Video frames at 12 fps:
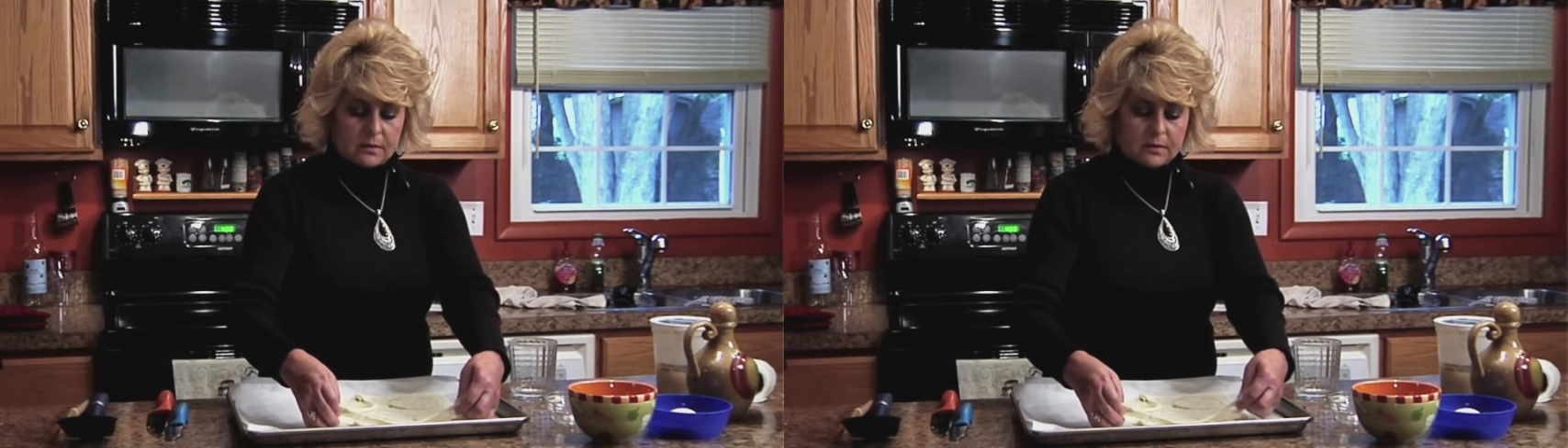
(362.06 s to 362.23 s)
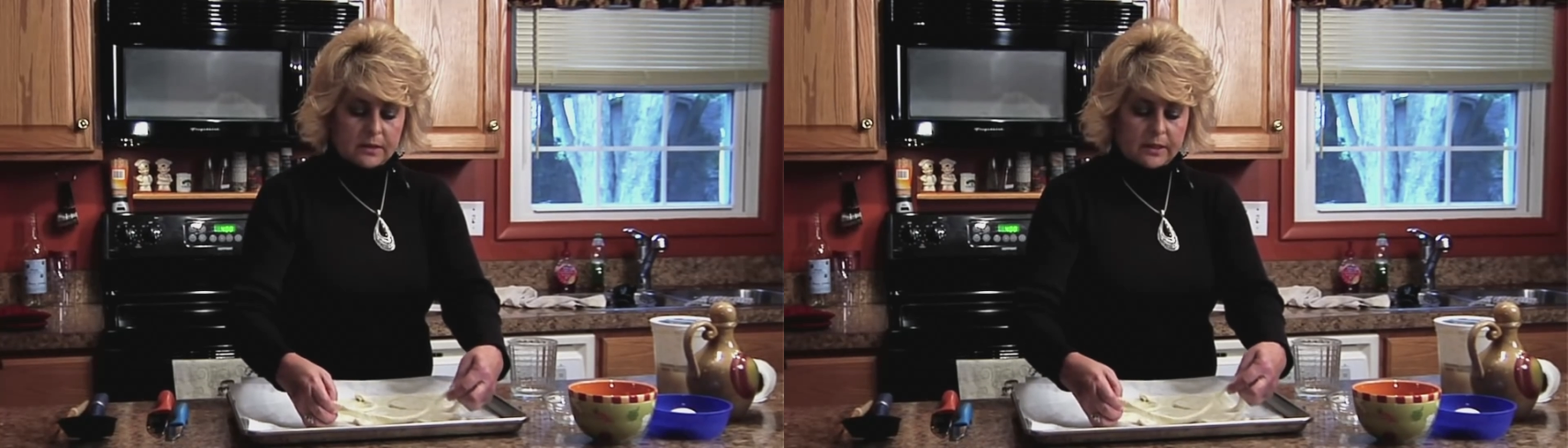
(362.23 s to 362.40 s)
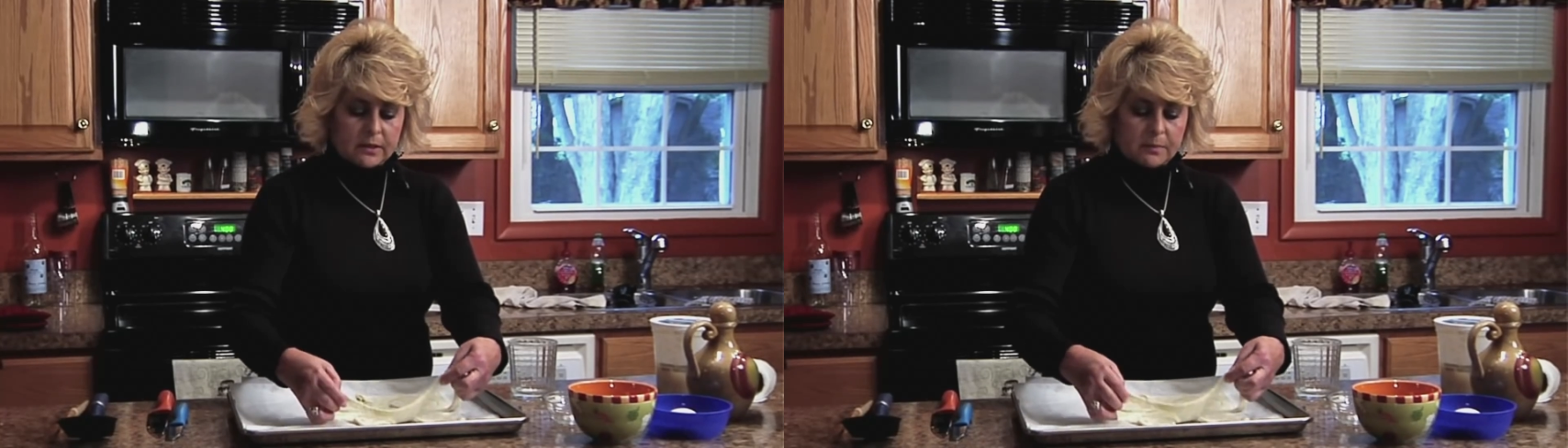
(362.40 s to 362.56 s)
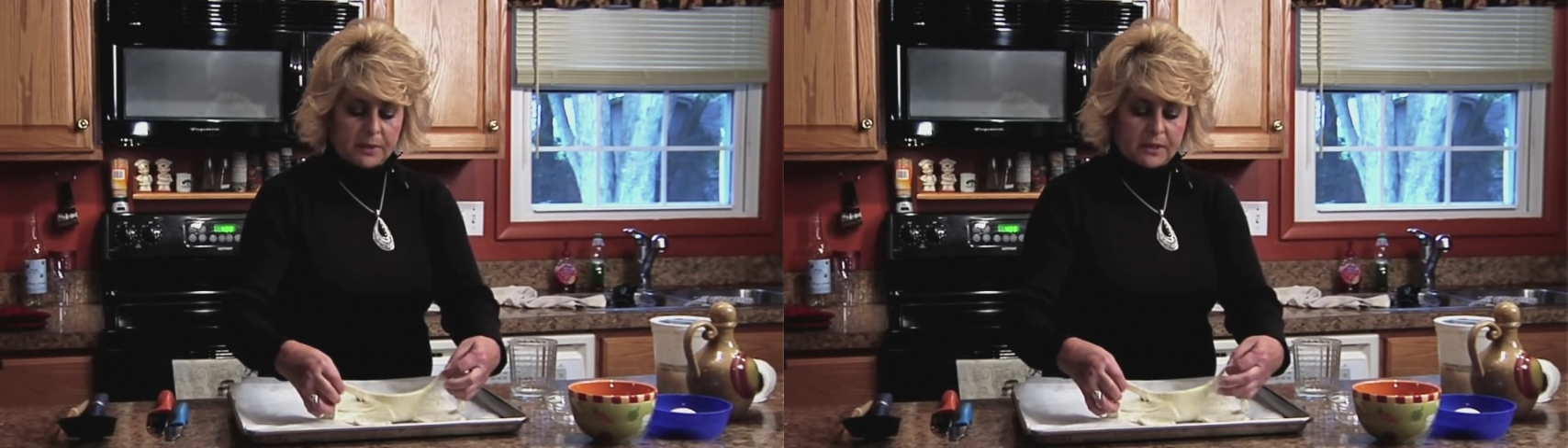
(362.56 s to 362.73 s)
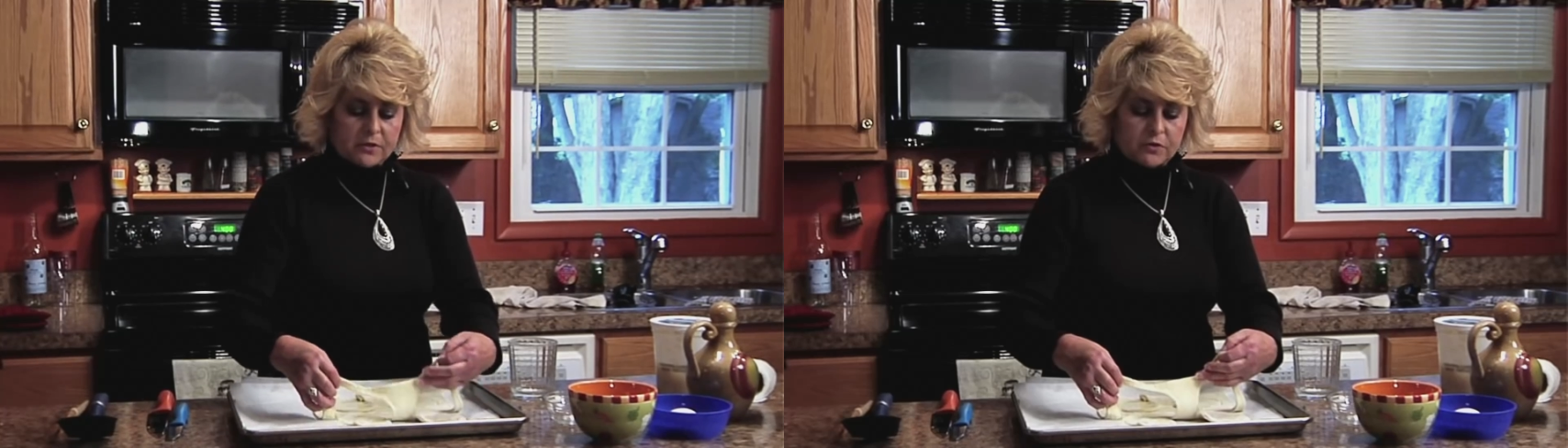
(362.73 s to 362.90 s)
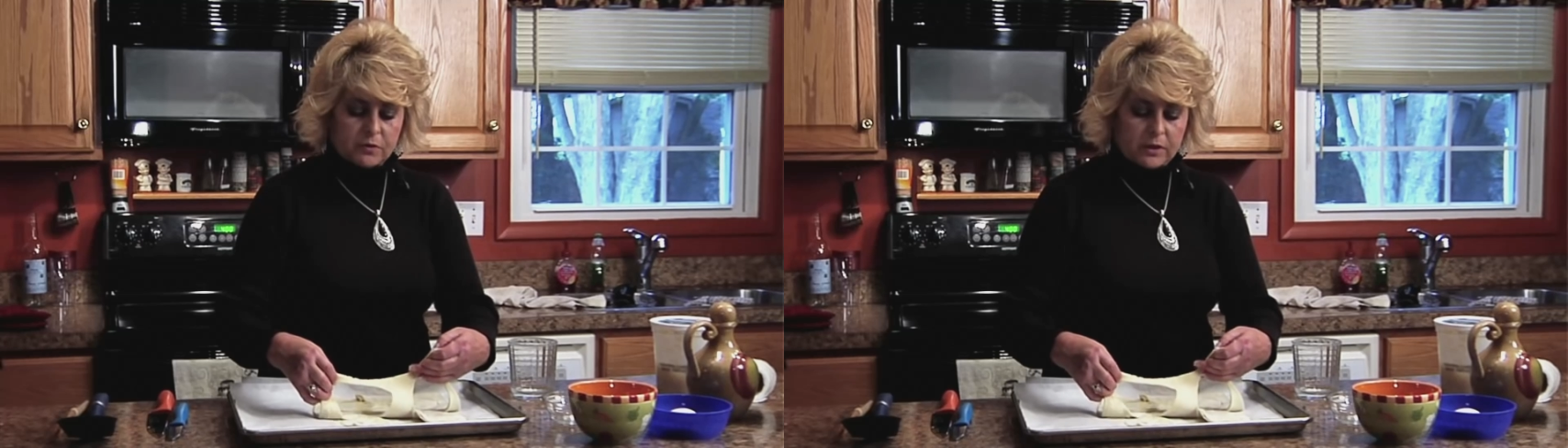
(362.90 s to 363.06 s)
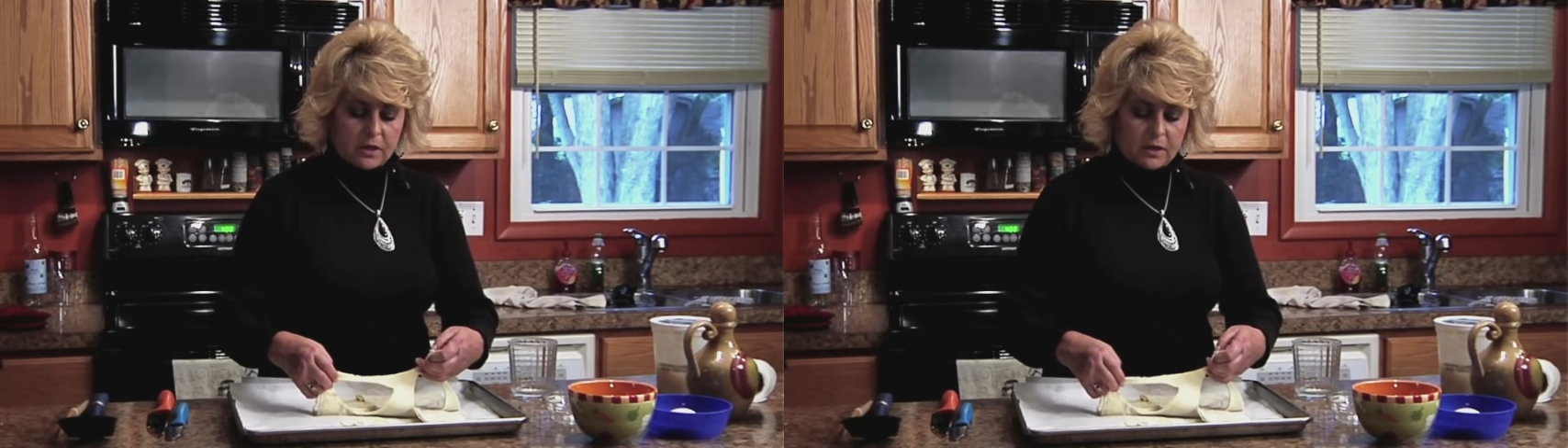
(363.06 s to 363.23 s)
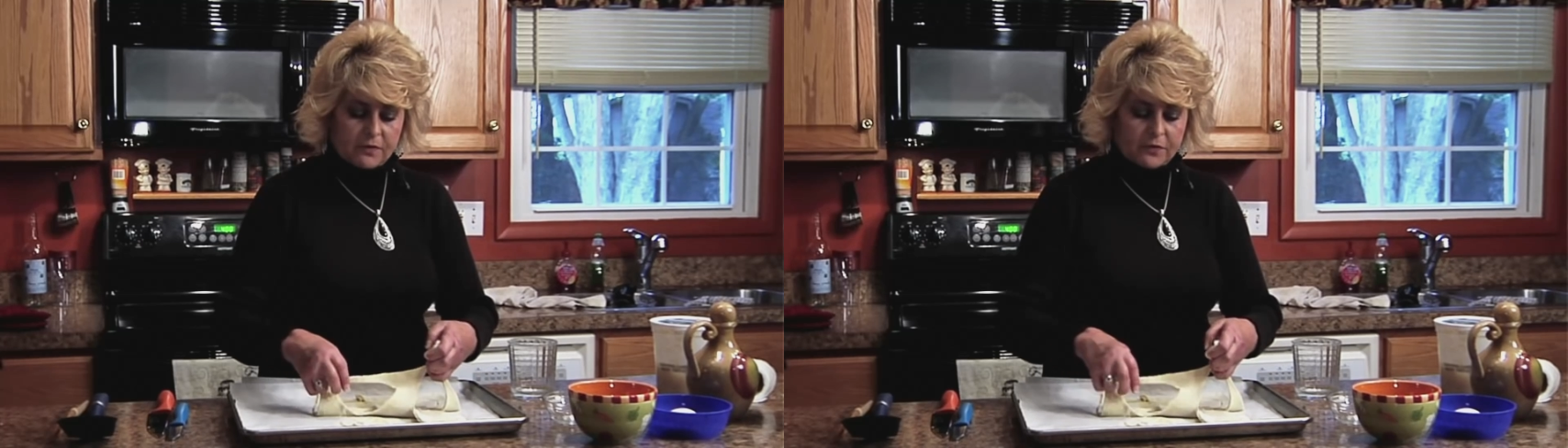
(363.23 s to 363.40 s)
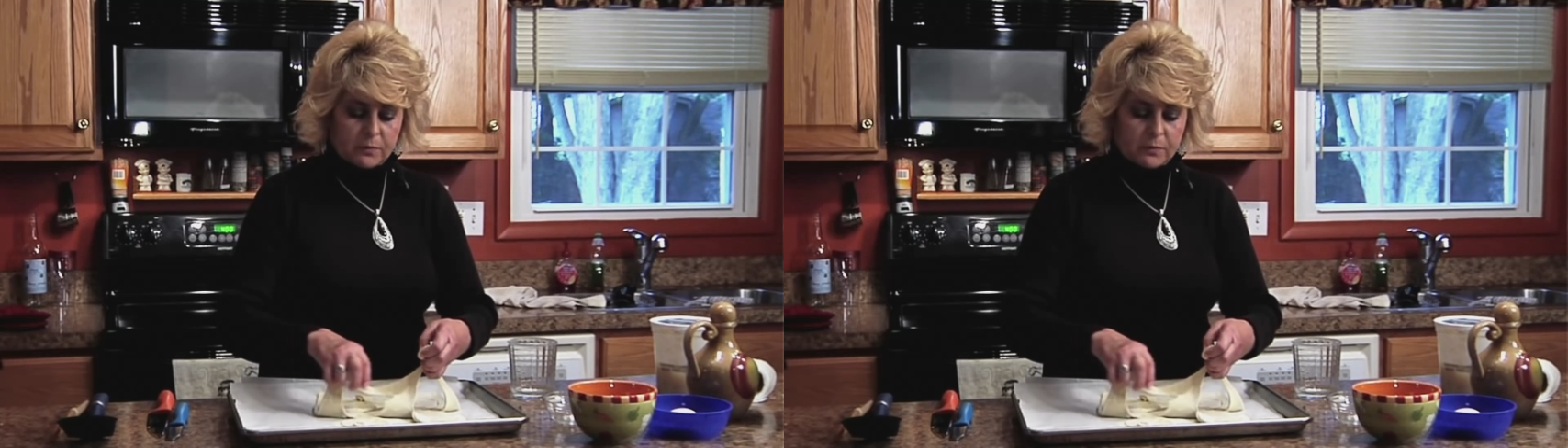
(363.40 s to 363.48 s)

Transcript: Take the pastry off,